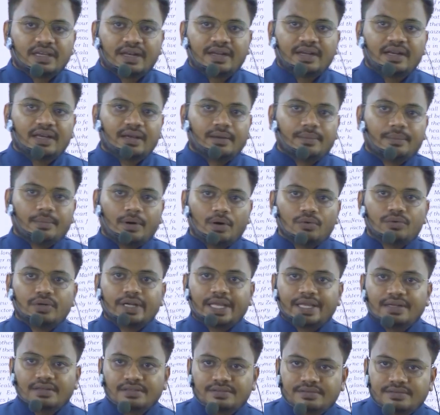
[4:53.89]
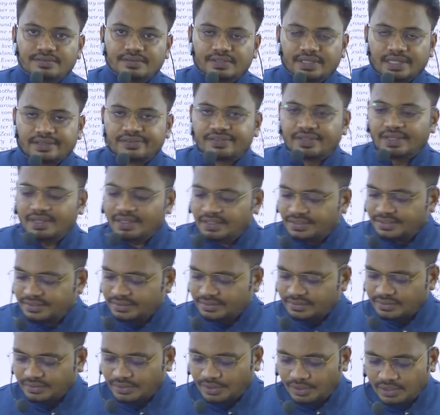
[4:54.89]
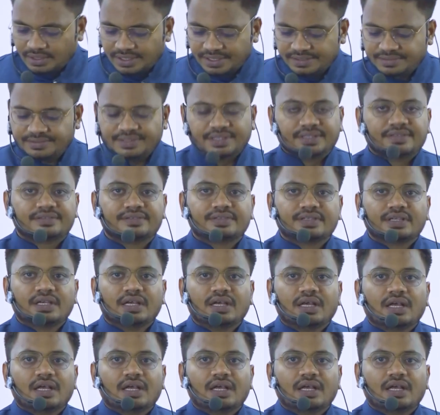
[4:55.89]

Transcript: and mountains, deserts, all these things.